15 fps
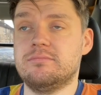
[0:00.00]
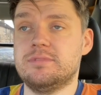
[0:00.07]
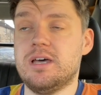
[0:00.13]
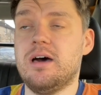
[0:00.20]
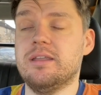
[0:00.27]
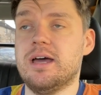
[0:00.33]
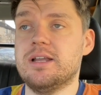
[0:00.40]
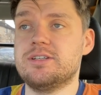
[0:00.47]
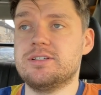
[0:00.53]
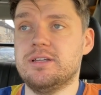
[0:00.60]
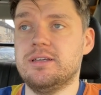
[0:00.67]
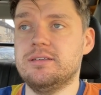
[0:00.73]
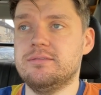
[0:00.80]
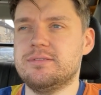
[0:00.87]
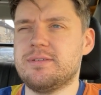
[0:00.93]
ton,
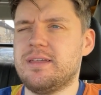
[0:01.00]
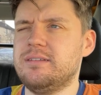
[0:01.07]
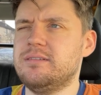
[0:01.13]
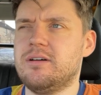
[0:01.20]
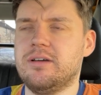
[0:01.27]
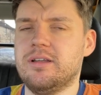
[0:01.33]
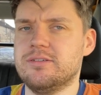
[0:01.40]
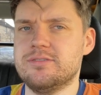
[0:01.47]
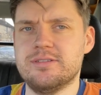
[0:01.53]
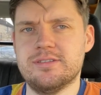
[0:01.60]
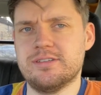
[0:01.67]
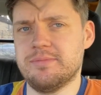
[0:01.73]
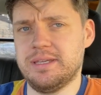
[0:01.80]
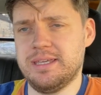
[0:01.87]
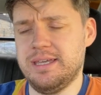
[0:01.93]
actually. It was like 900 and
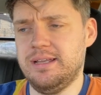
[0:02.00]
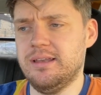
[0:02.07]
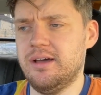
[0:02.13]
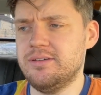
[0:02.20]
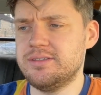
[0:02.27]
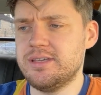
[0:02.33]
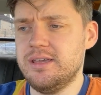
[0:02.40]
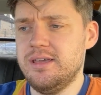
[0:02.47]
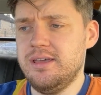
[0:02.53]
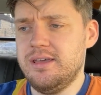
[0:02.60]
something kilos.